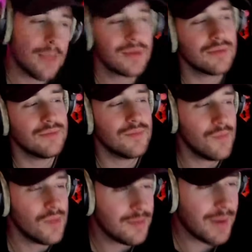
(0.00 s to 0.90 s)

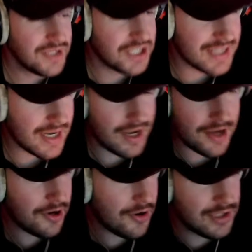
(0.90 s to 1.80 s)
maybe it's a setting I
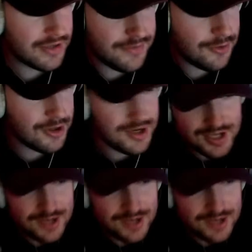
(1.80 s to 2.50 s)
gotta go look for.